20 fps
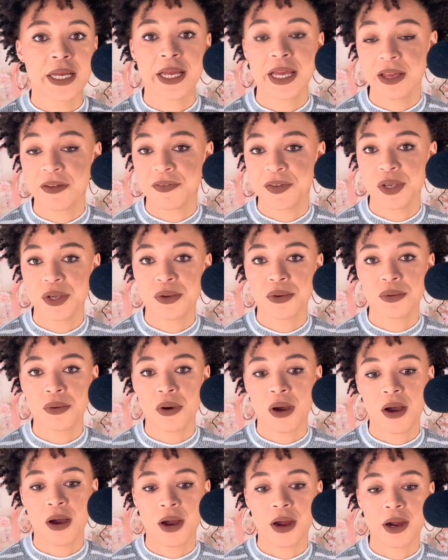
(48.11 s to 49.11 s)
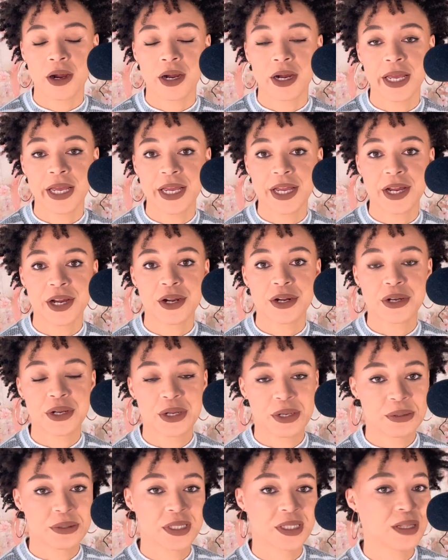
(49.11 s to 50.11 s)
if you are here
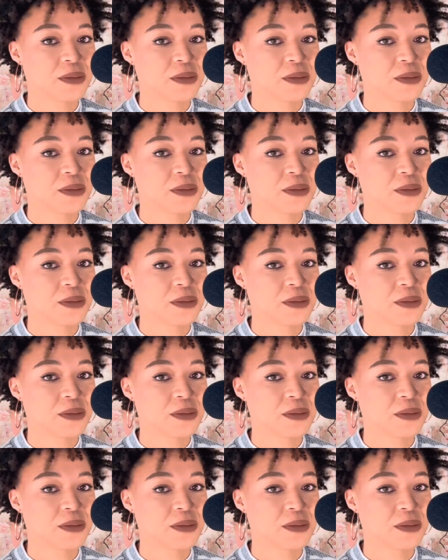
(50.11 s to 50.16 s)
new to